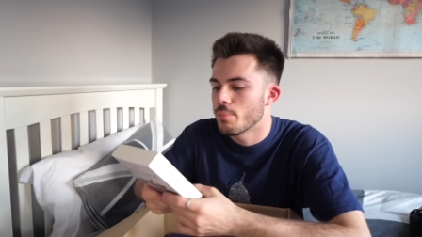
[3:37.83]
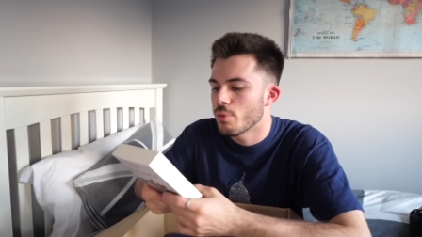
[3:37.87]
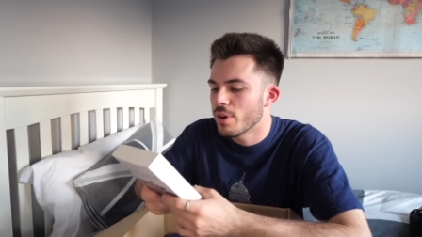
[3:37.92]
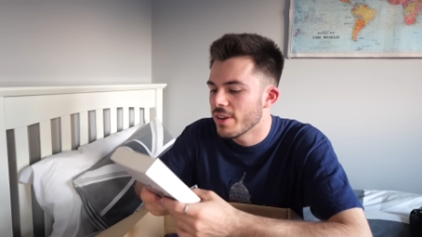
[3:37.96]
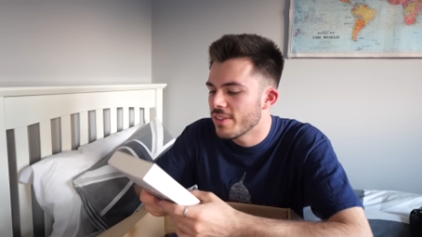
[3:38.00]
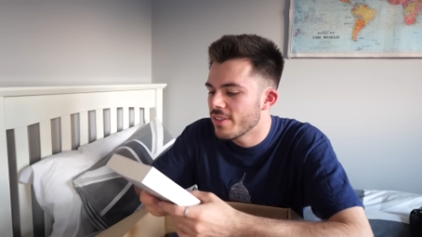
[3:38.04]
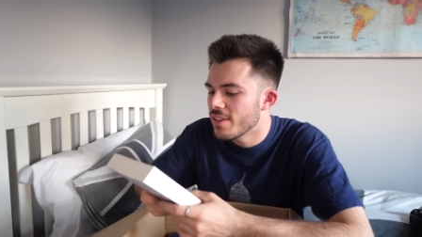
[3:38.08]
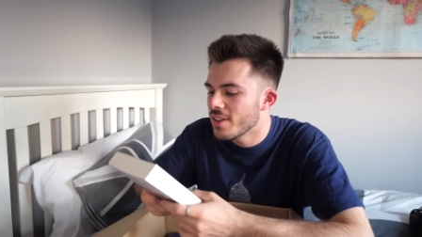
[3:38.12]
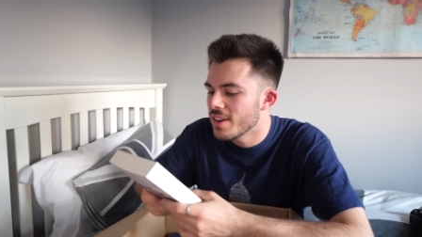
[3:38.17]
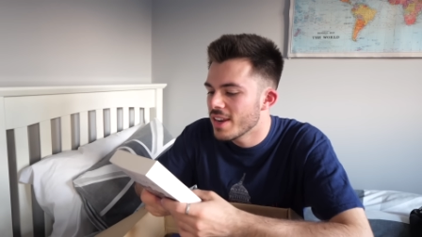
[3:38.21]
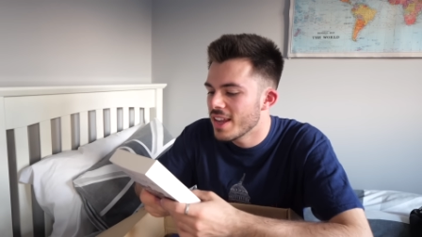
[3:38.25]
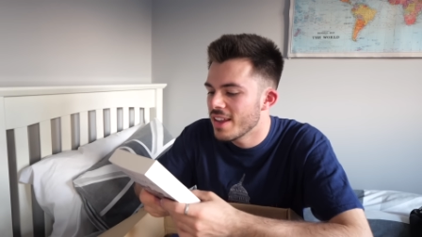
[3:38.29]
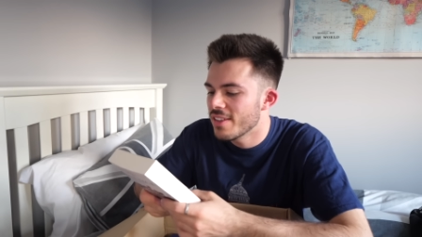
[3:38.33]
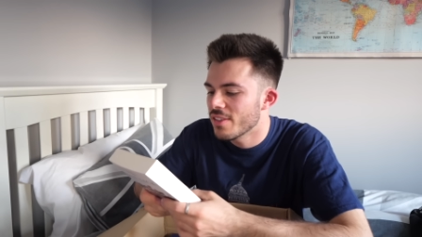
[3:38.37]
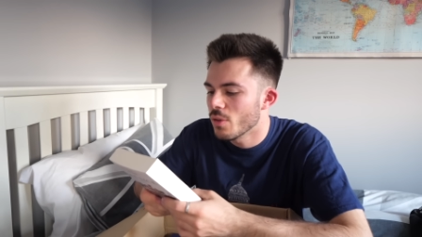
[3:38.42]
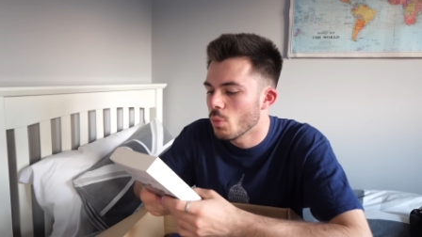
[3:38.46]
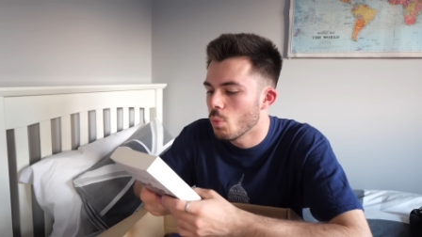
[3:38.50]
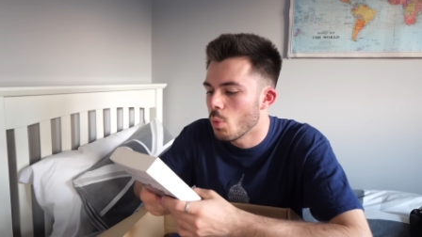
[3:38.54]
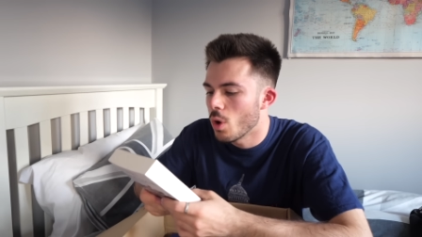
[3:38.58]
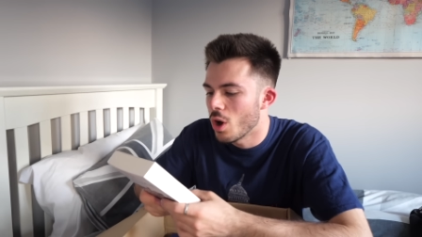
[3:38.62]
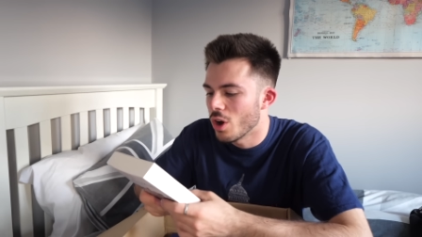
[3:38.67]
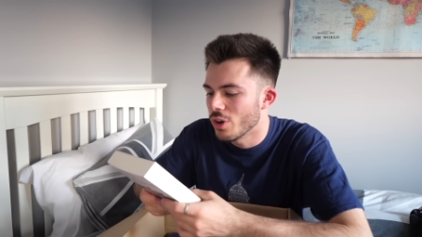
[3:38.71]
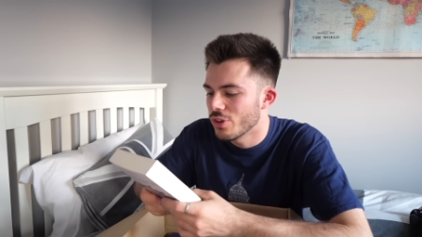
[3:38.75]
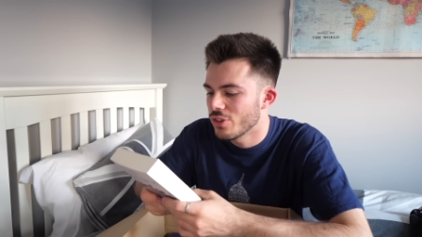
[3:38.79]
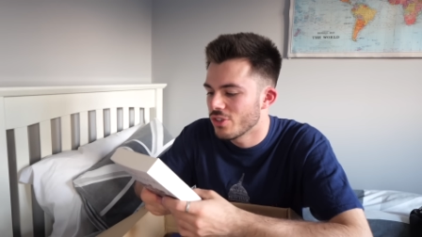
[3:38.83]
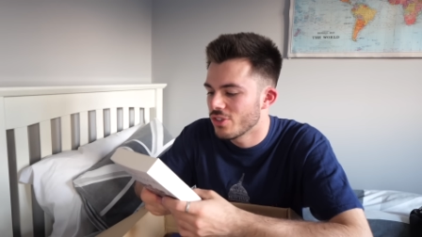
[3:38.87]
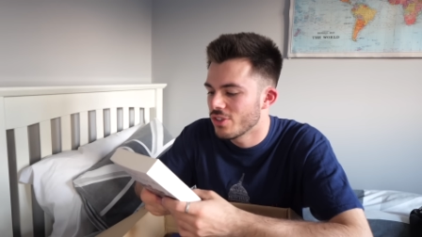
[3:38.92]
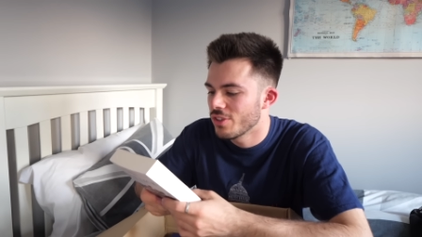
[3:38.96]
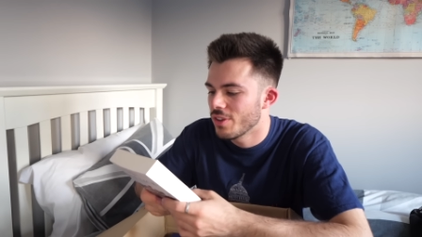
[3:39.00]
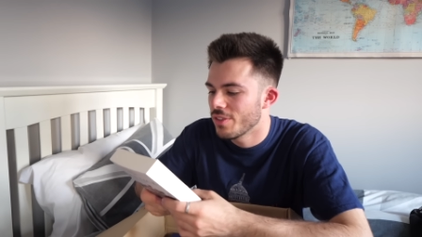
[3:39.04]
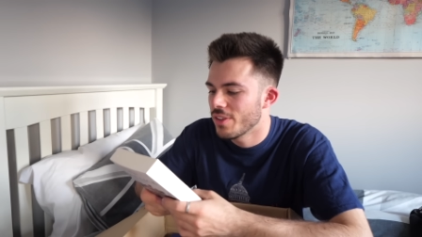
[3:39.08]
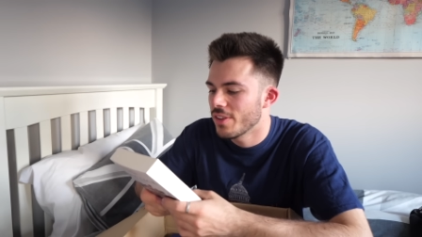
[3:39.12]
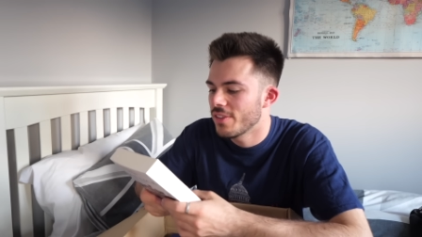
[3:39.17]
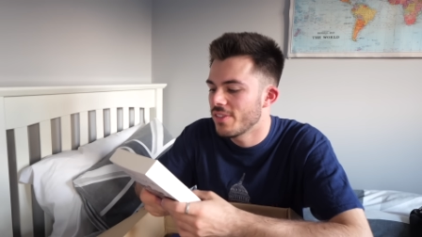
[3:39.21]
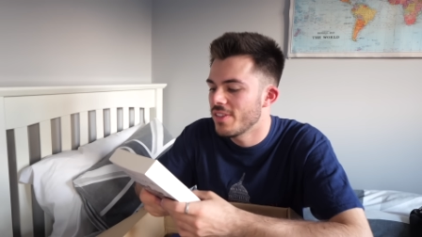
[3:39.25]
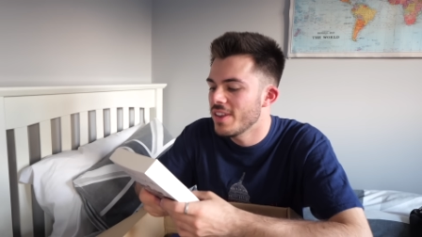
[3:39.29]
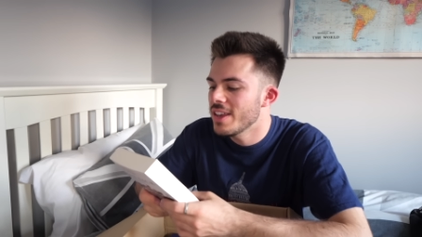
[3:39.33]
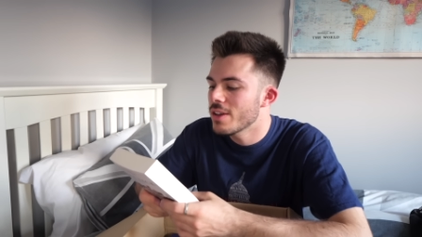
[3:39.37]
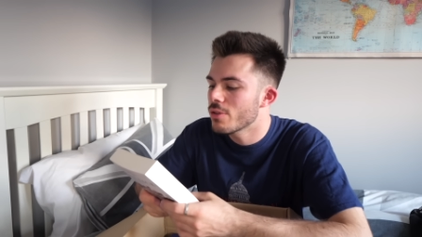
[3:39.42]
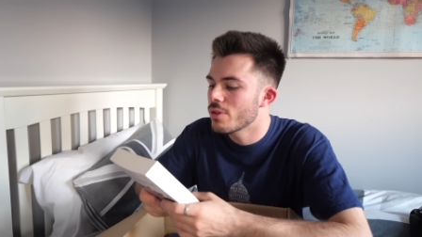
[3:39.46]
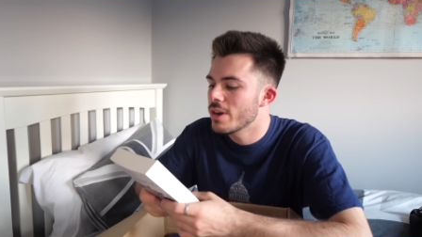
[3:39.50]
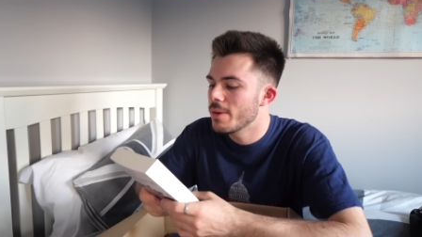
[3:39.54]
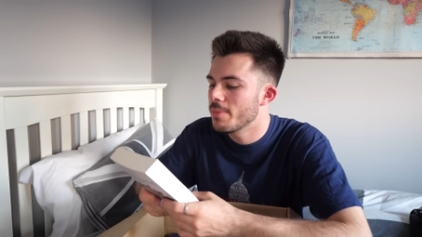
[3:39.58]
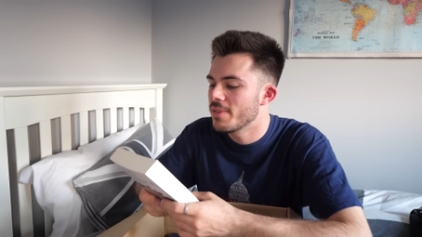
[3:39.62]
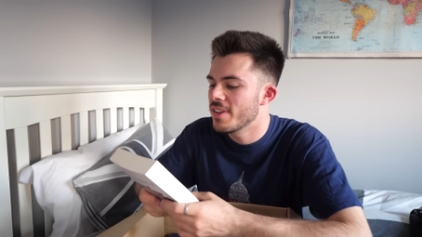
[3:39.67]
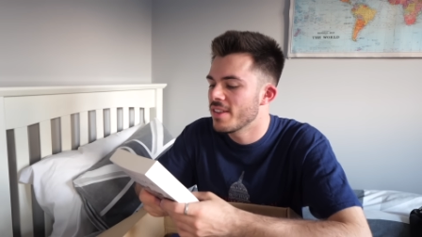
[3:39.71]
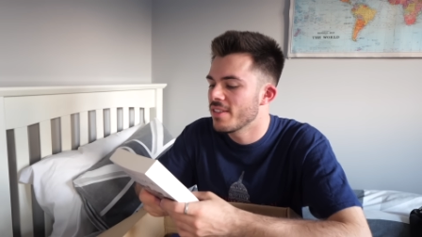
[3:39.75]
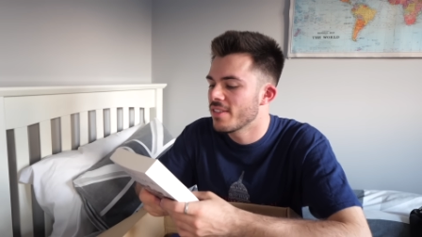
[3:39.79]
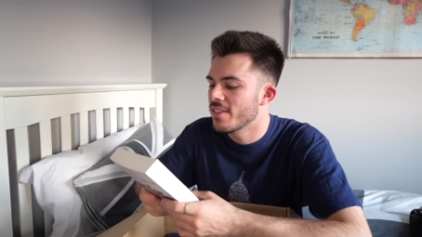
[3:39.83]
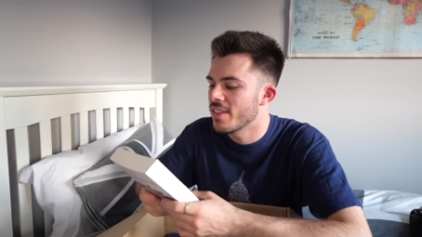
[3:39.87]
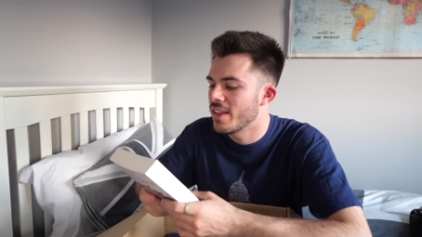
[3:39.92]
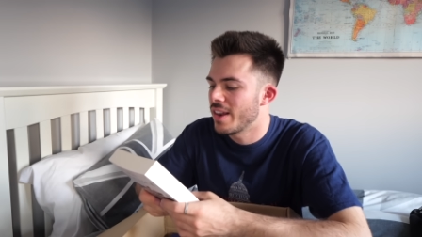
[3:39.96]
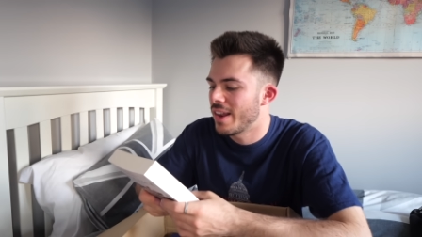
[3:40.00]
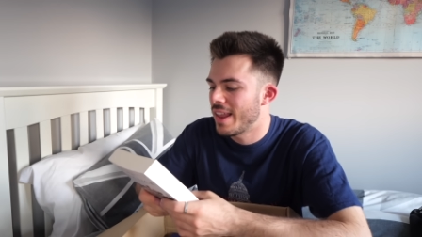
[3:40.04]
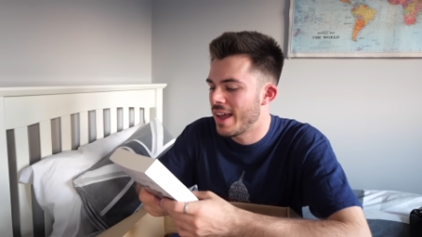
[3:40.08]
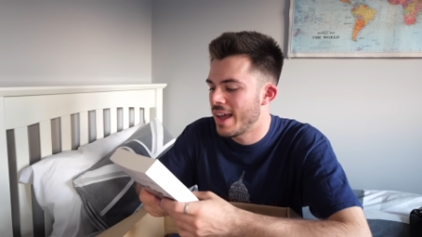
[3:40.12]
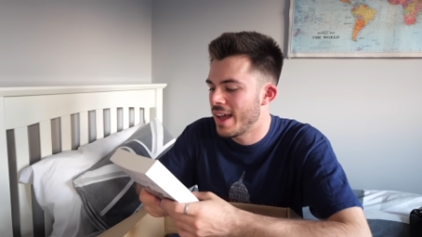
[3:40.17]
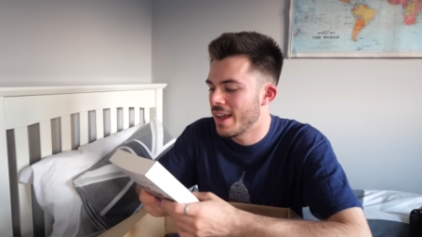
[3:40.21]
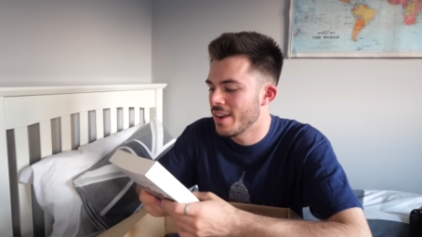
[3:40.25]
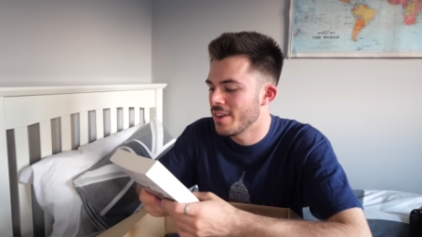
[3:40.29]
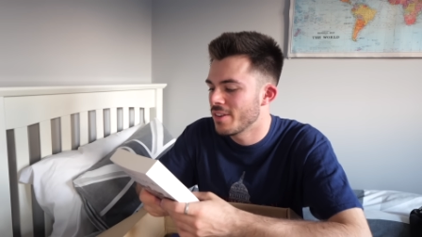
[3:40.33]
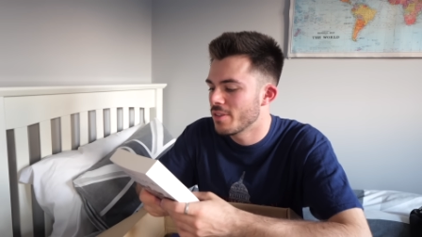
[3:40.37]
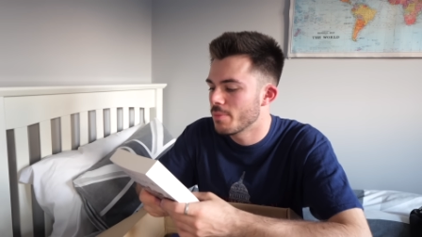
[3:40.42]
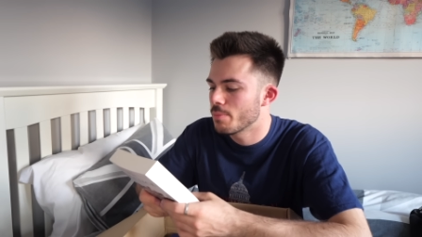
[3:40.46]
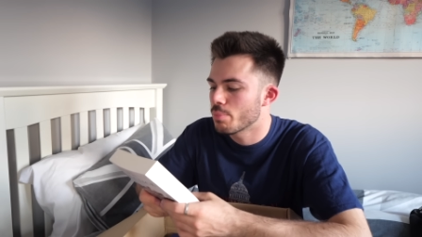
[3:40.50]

Britain is awash. The sea creeps into the land,